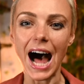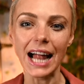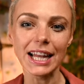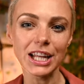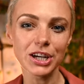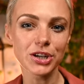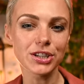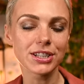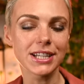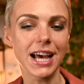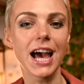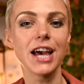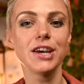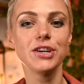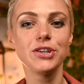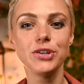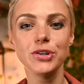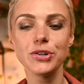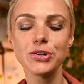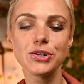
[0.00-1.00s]
Aligoté
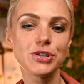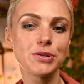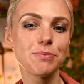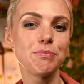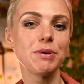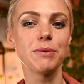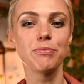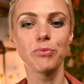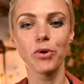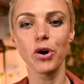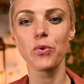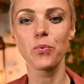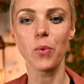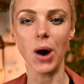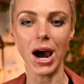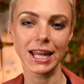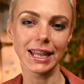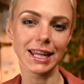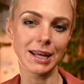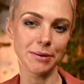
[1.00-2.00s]
used to be more
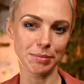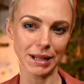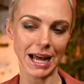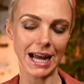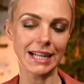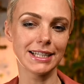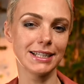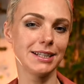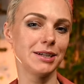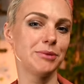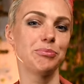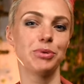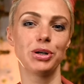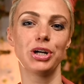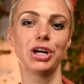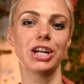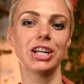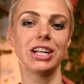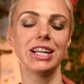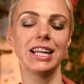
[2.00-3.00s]
widely planted in
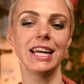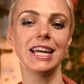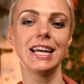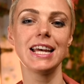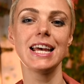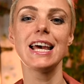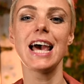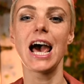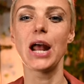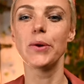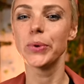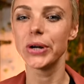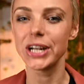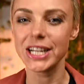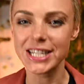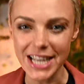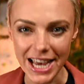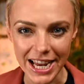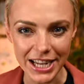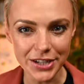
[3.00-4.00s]
Burgundy, and what
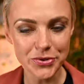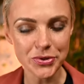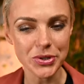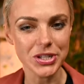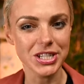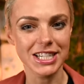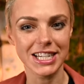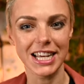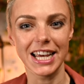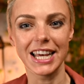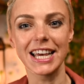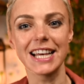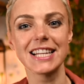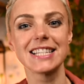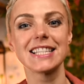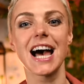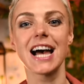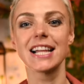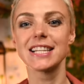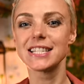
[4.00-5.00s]
is interesting
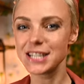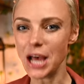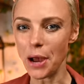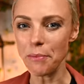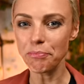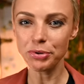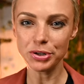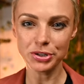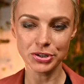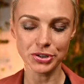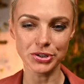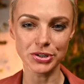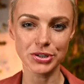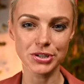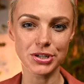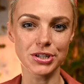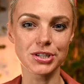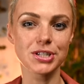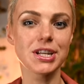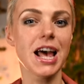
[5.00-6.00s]
is that some
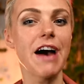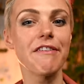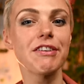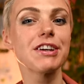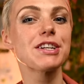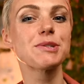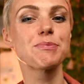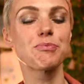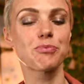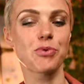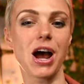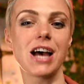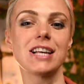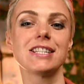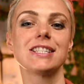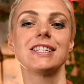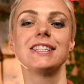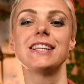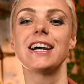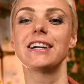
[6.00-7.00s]
producers have
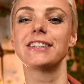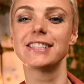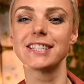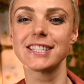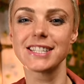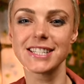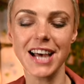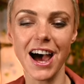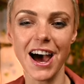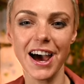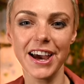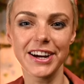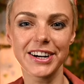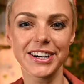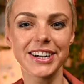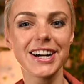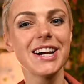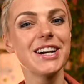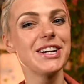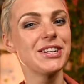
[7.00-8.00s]
expressed their
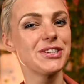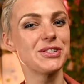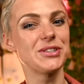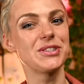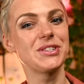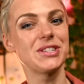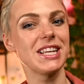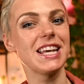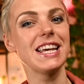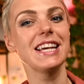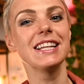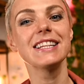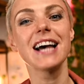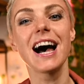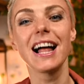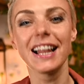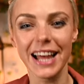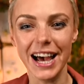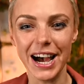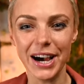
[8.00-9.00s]
desire to see it
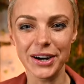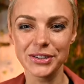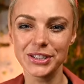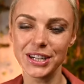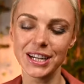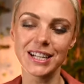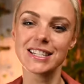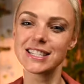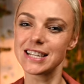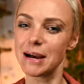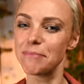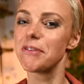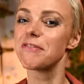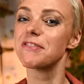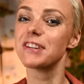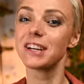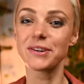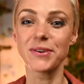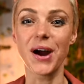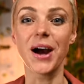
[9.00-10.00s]
allowed in some of
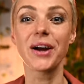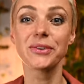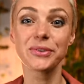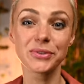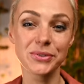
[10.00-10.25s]
the Grand